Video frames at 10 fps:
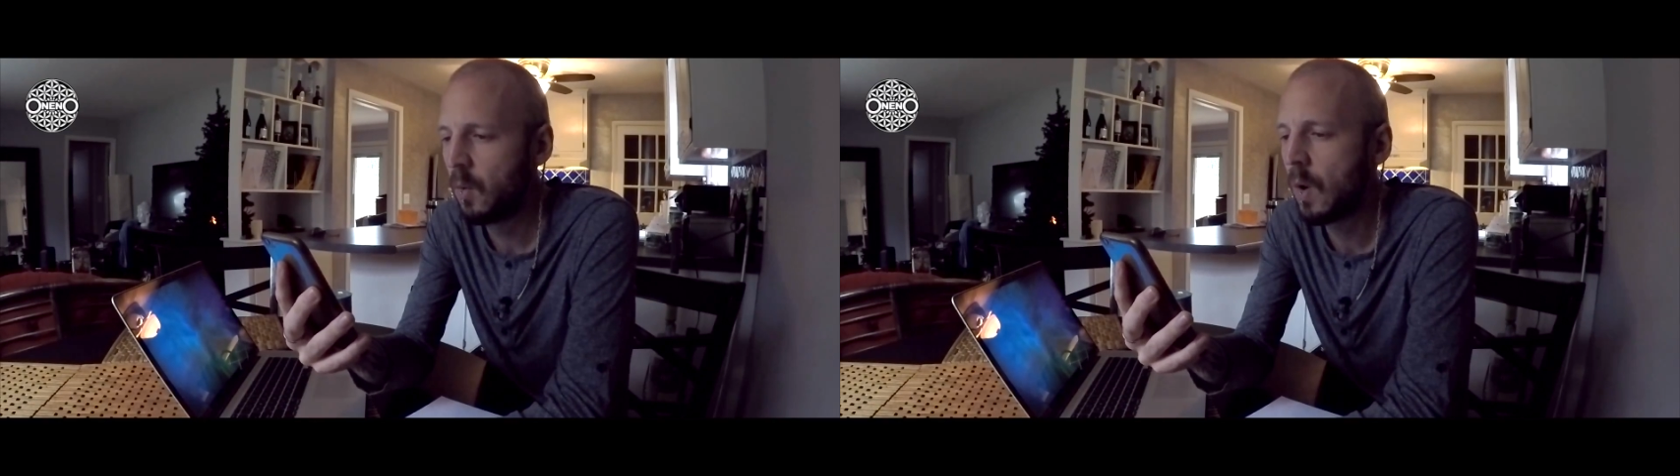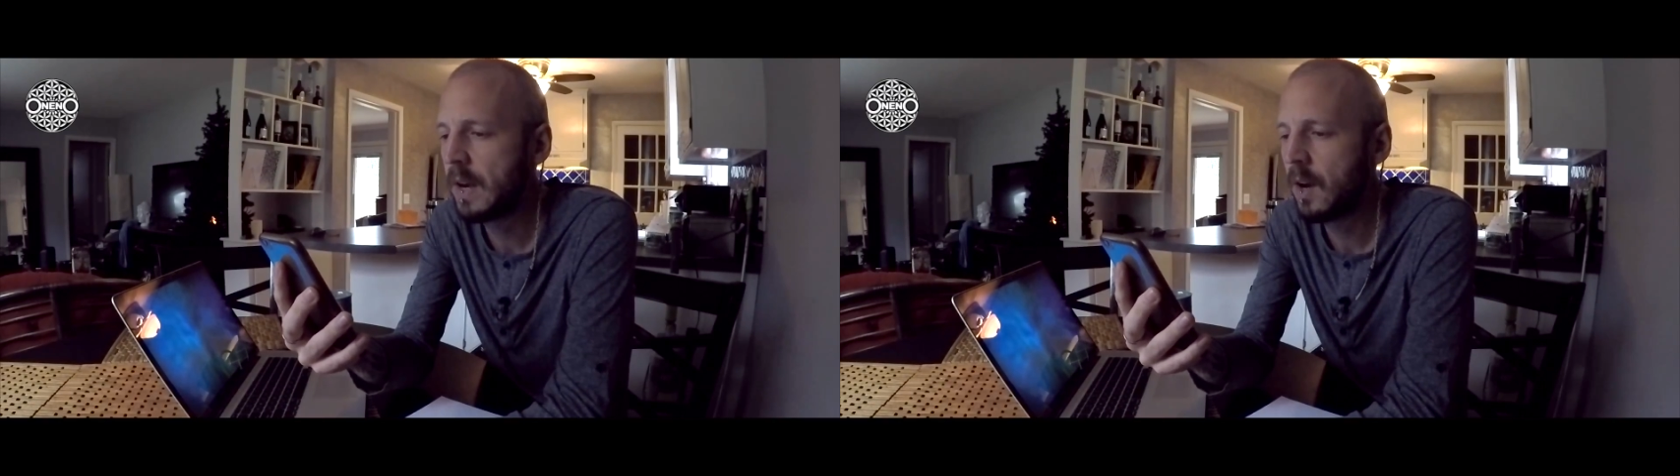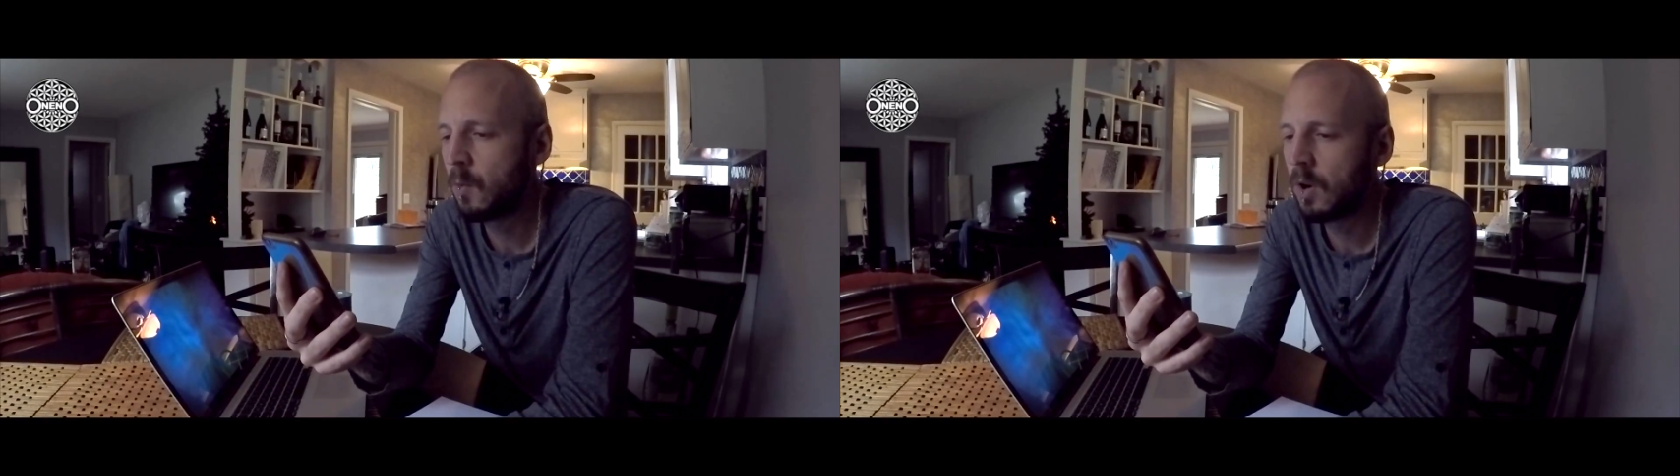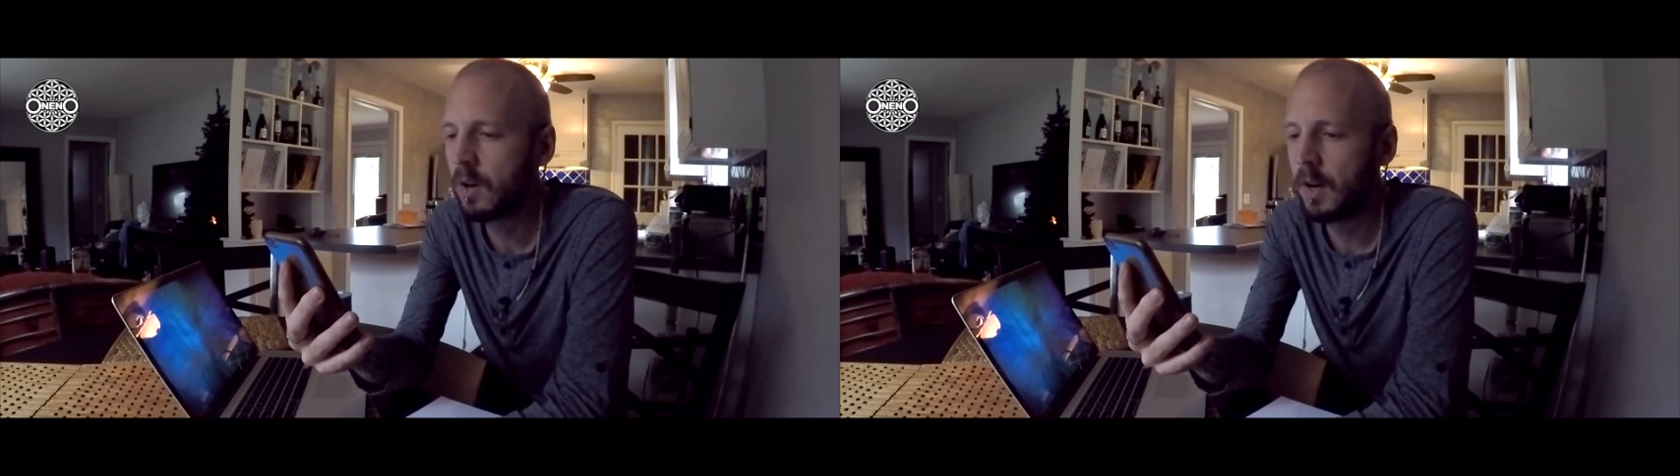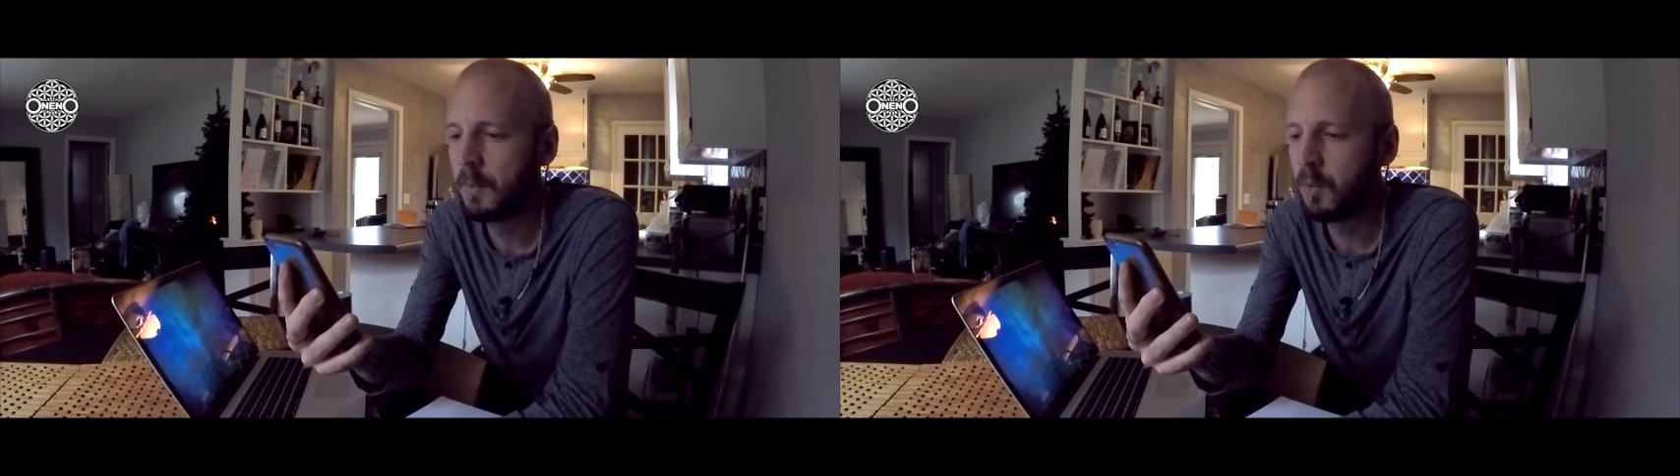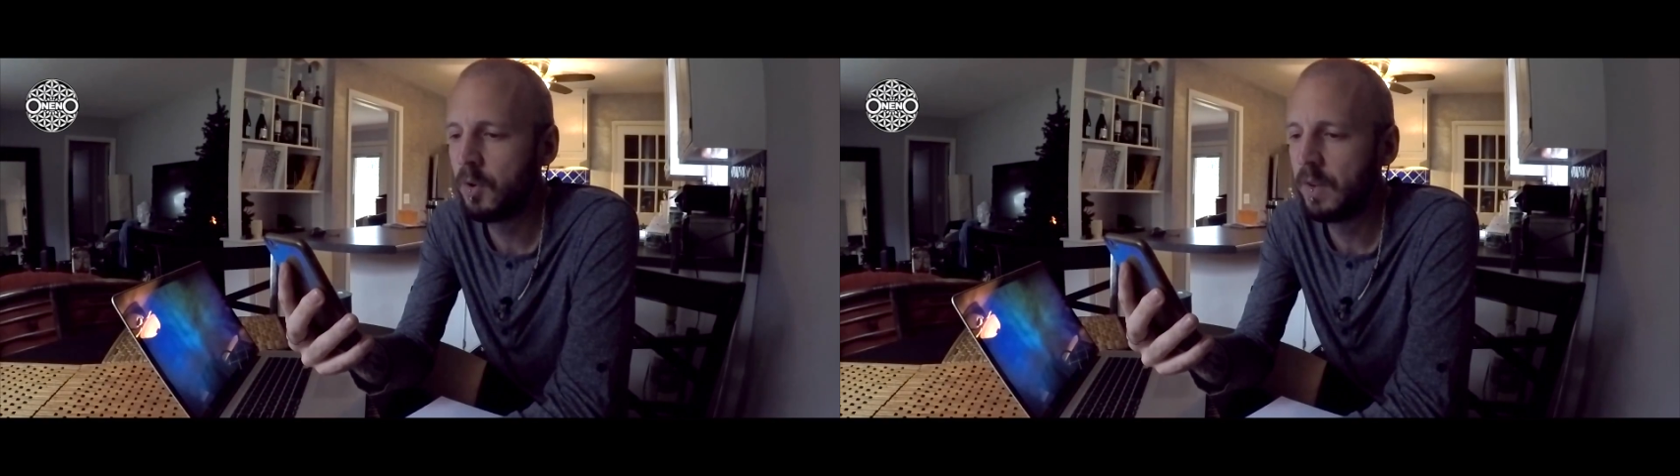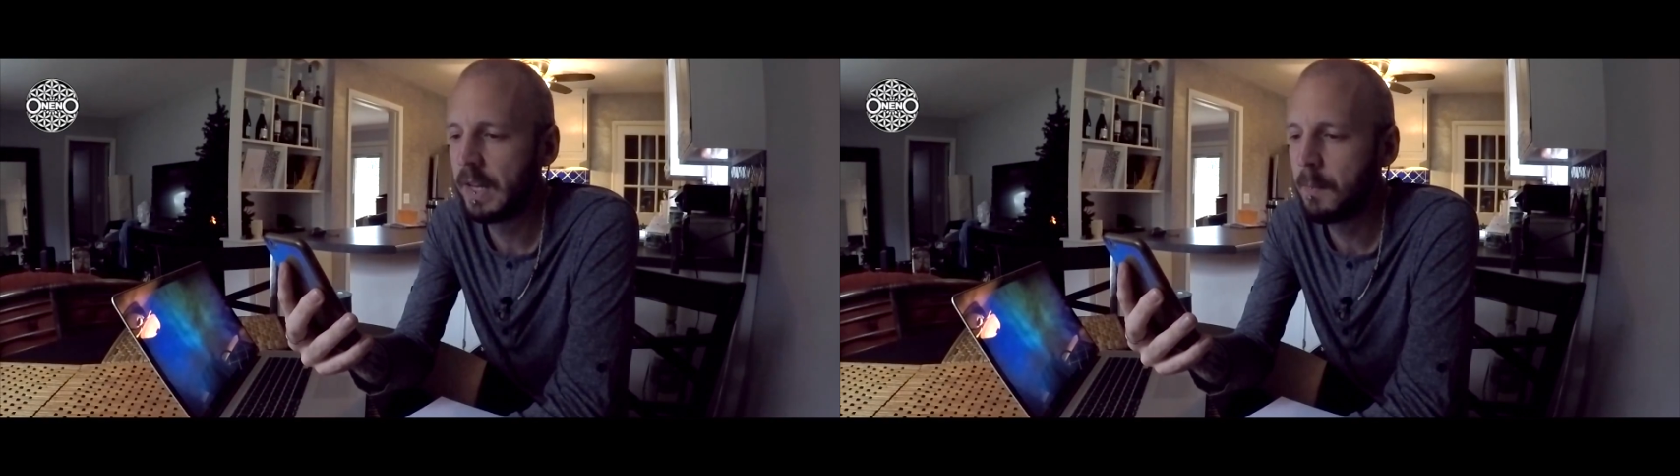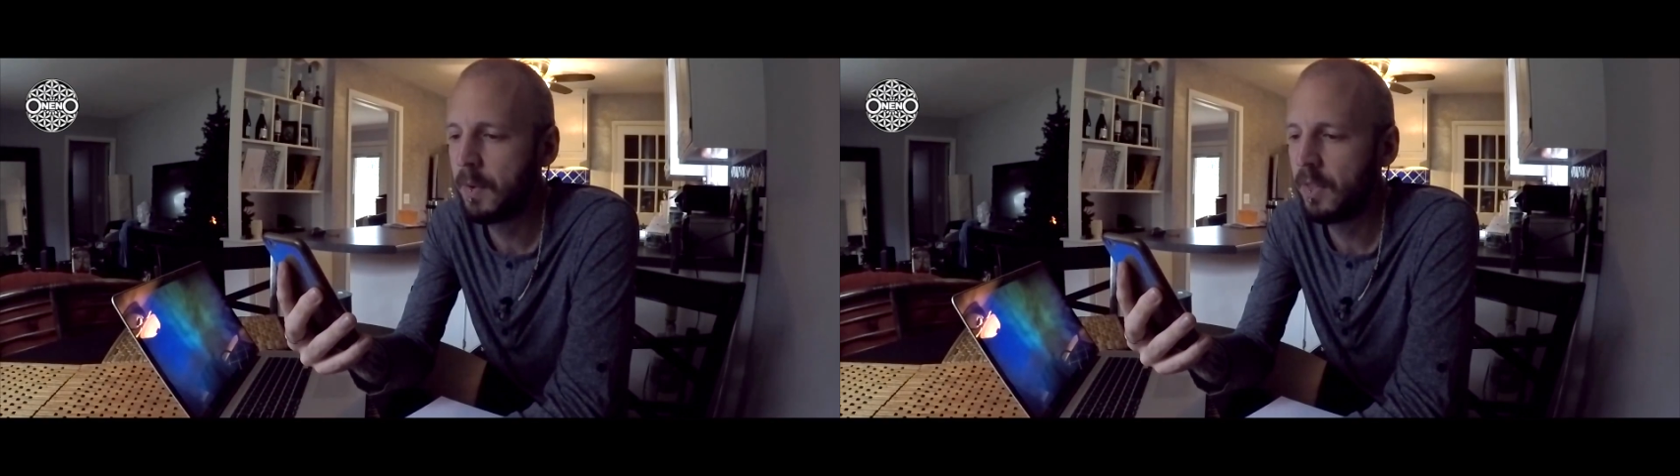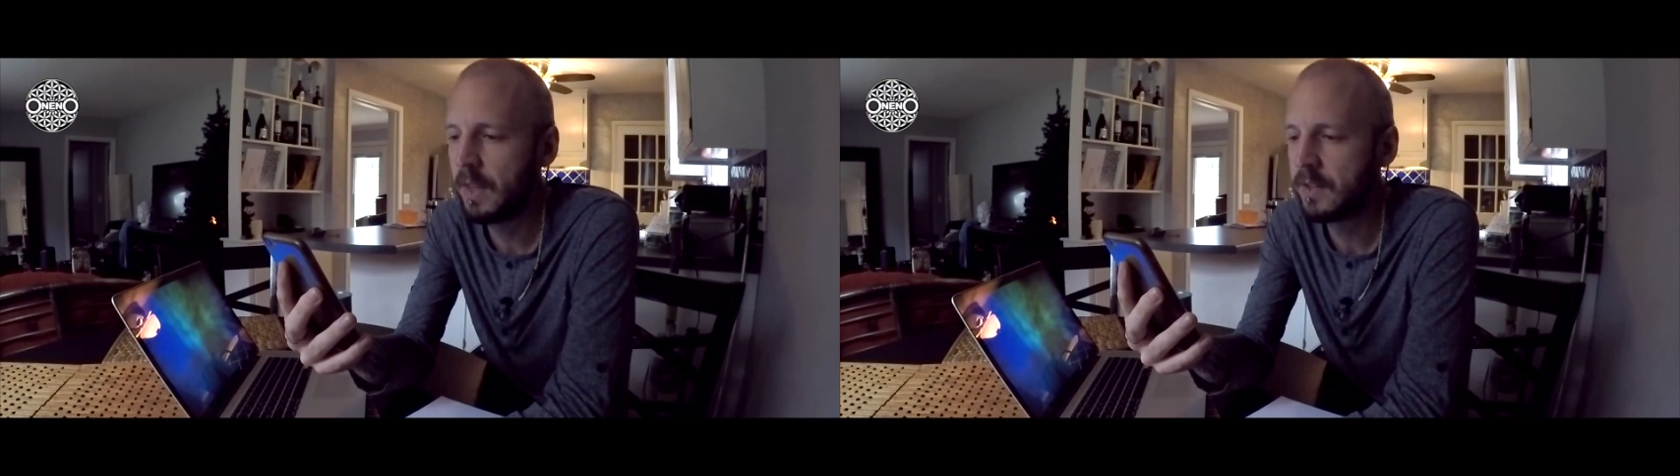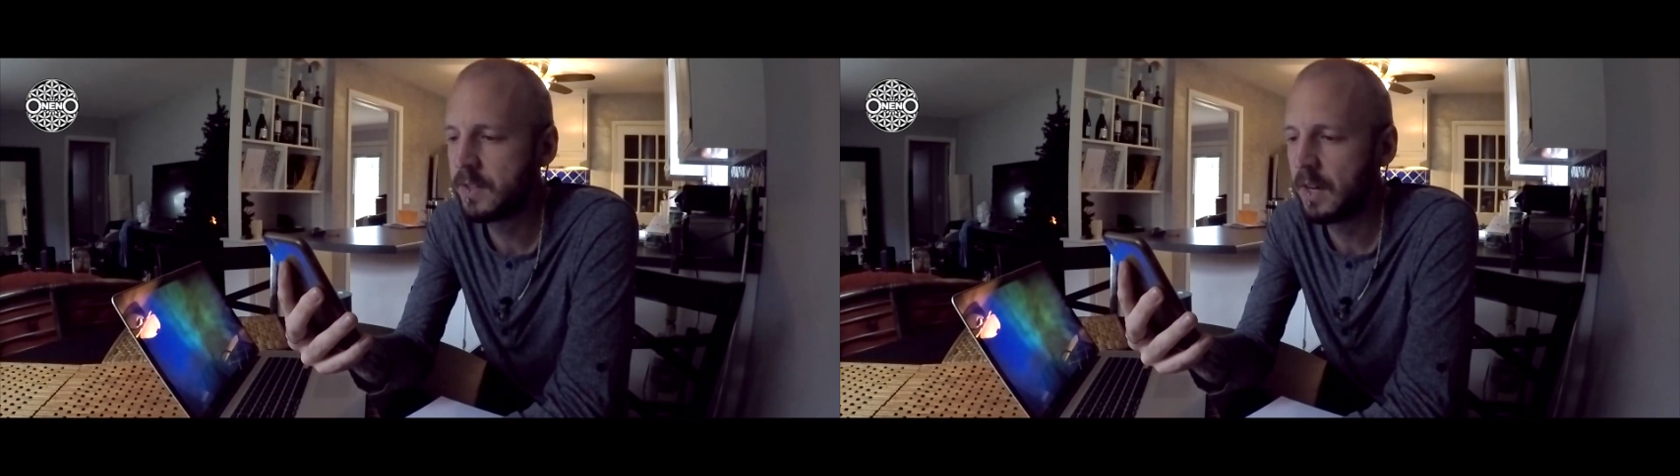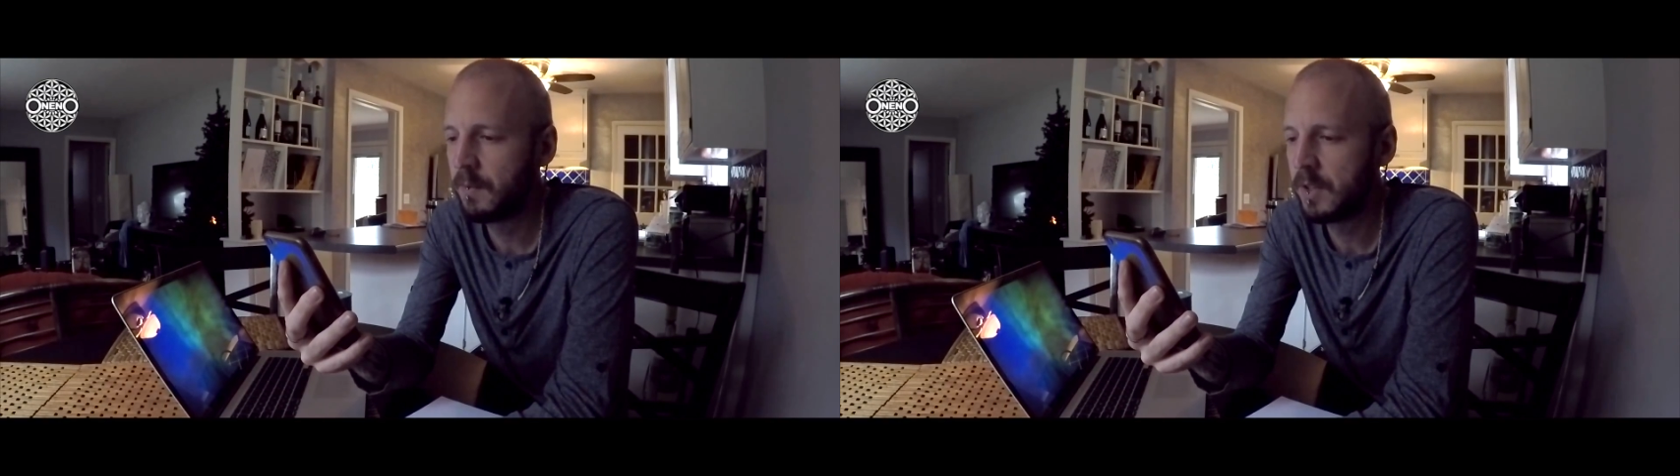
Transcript: Why not work on improving empathy instead of